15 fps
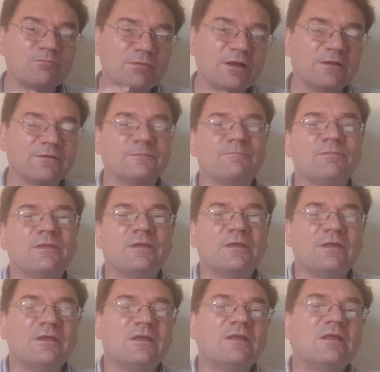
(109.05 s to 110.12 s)
But
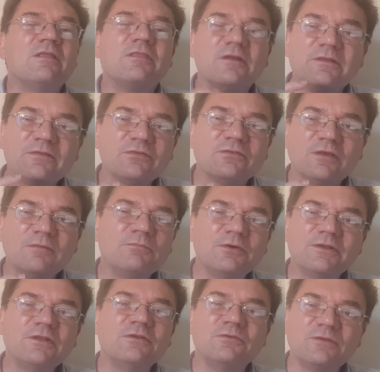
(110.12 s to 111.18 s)
there is
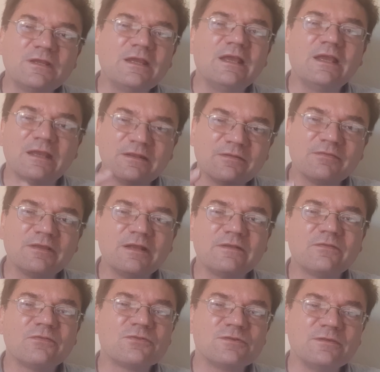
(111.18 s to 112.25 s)
somebody who can, and that
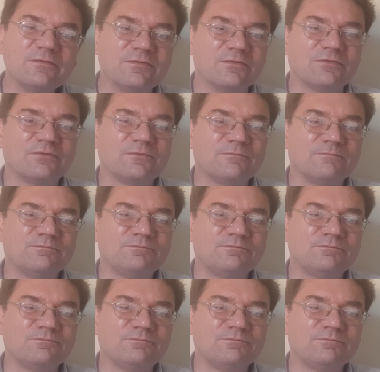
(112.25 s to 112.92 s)
is Jesus.